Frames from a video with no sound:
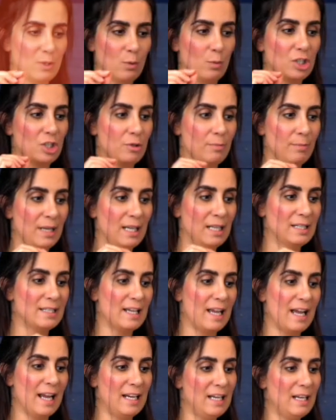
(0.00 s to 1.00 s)
which means
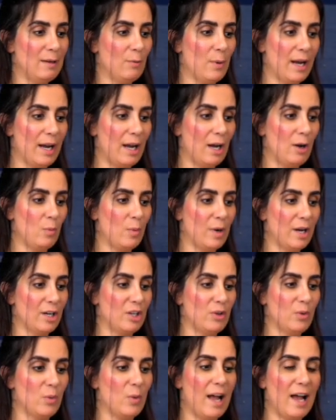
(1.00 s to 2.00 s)
anywhere where
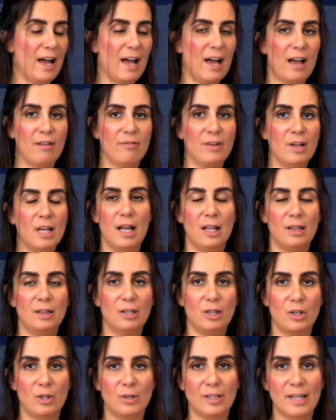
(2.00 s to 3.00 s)
you have a
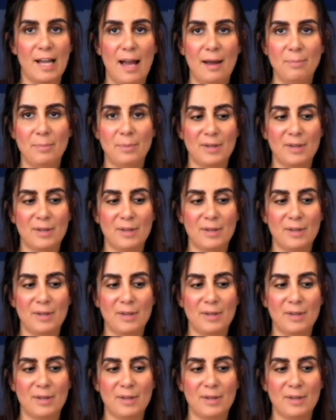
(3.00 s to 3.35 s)
little gap,